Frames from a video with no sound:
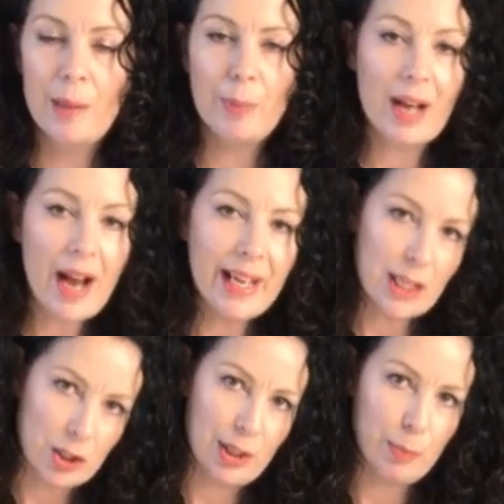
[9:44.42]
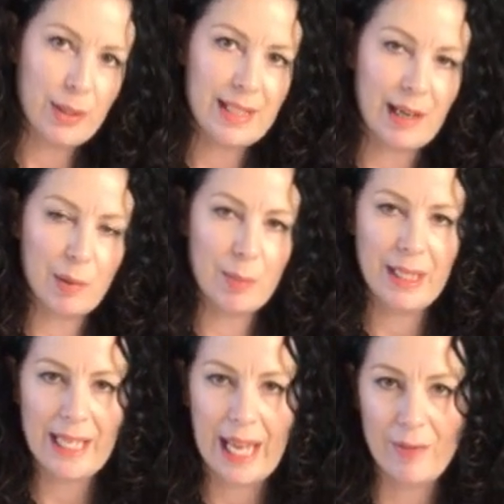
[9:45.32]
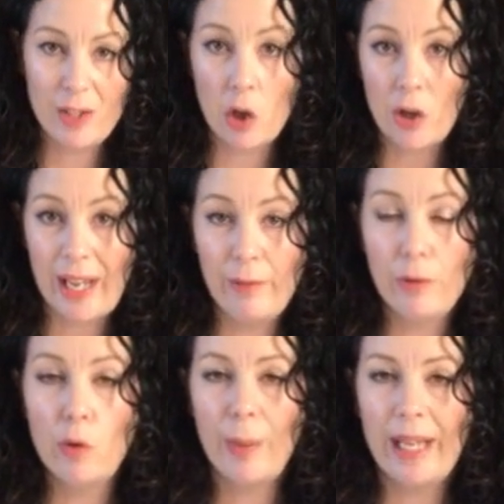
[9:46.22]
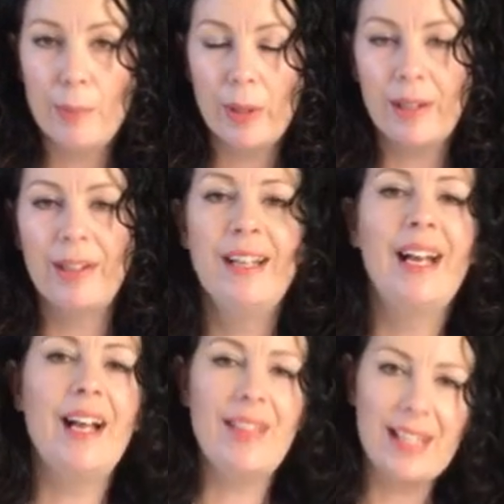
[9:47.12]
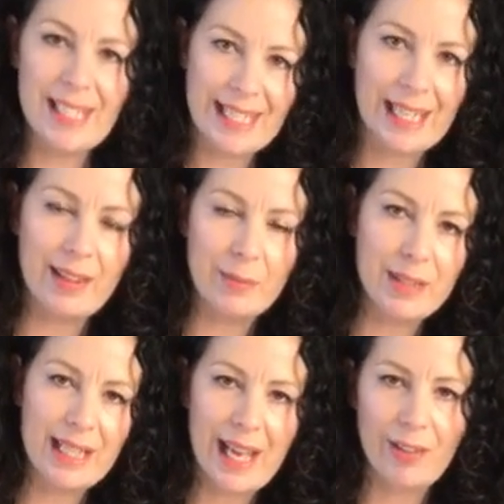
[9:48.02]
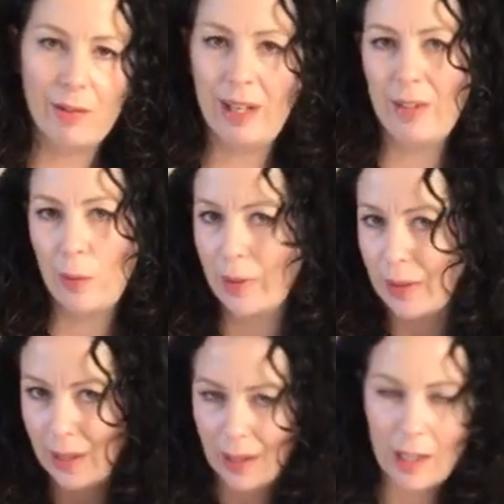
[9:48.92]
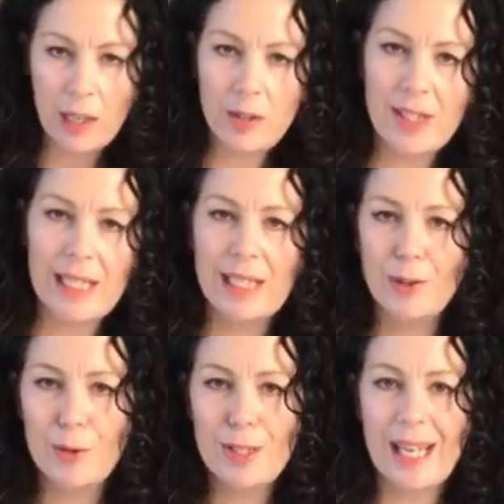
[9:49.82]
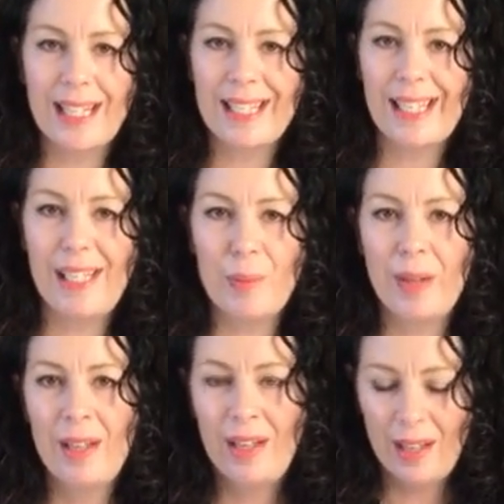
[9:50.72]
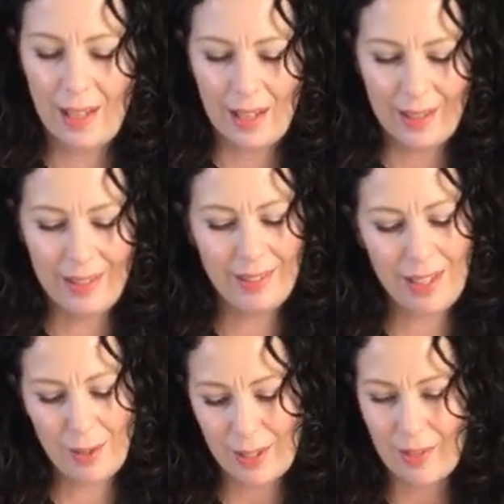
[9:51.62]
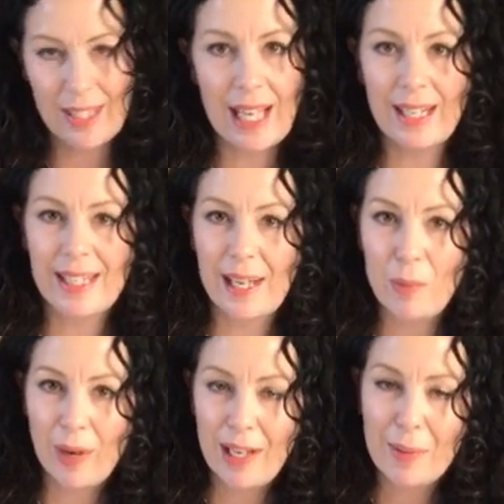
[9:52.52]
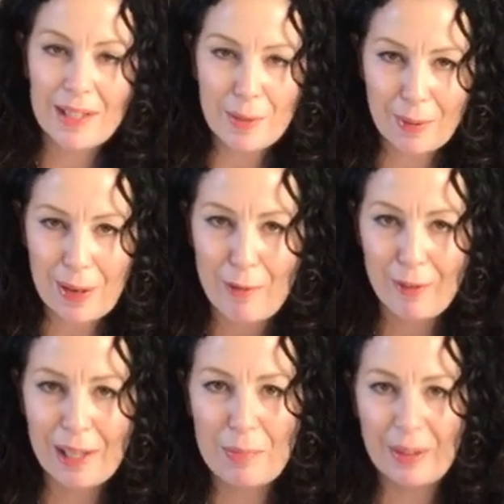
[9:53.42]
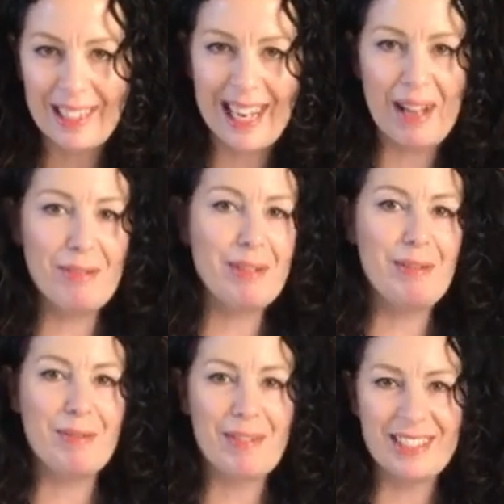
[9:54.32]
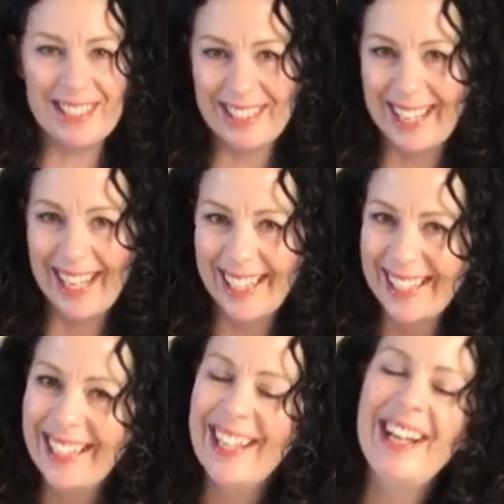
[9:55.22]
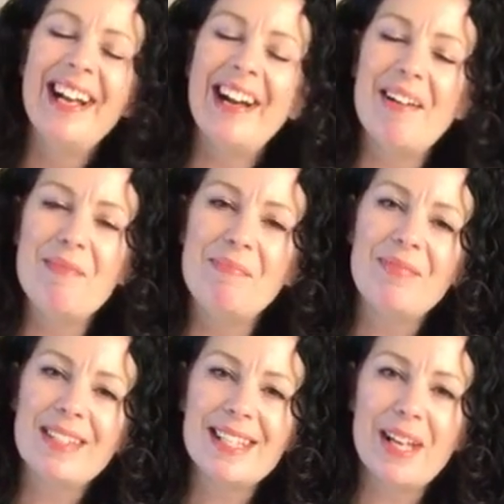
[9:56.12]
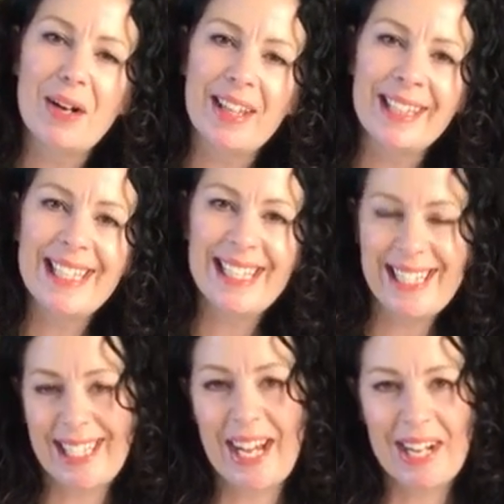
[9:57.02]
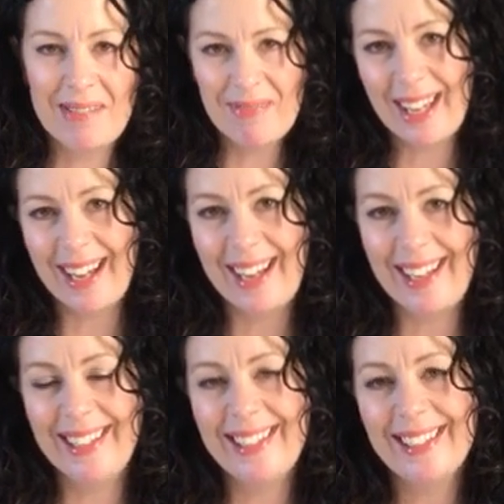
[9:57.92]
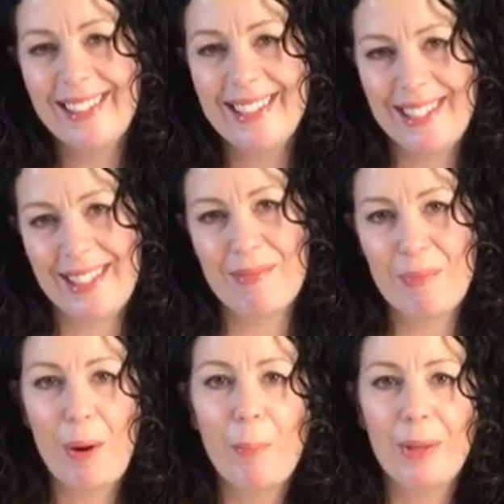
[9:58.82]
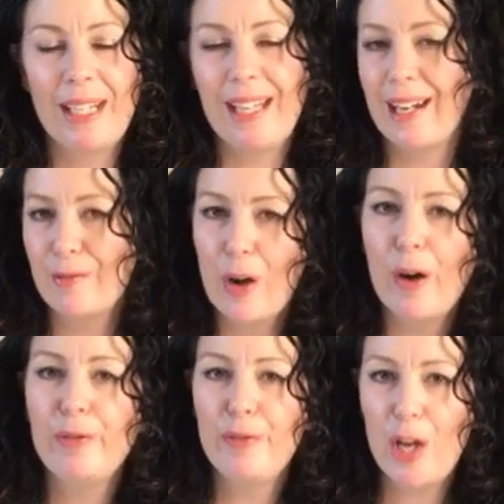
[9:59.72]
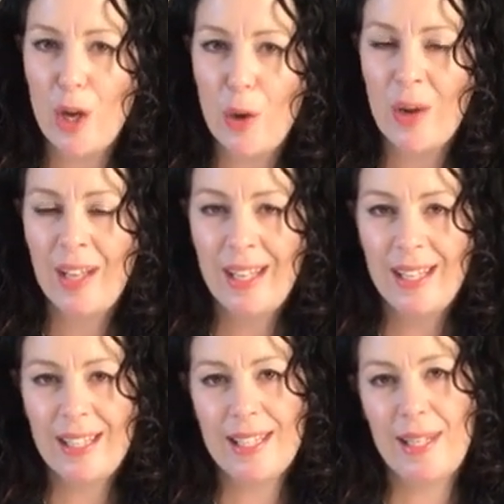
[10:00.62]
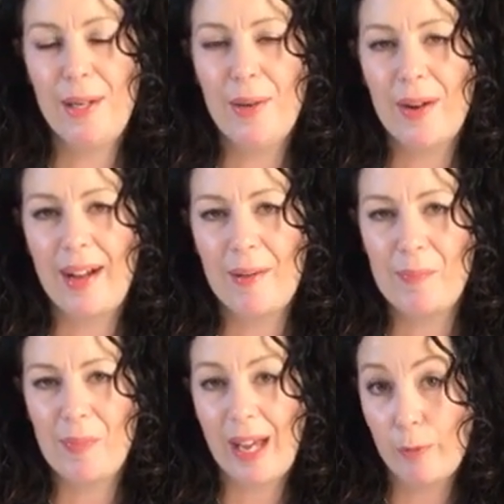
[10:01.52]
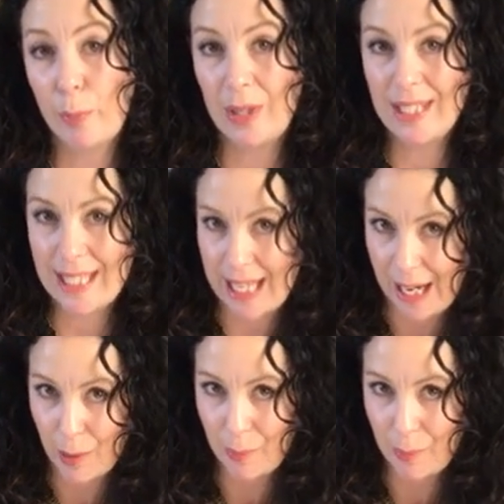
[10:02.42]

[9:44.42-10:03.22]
But I usually print out my PDFs on A4 paper and then stick them together either with a glue stick or sellotape. Using the sellotape way, you end up with no fingerprint left if you've ever done that. So I think it's time that I did them properly, and I've got a few to have printed out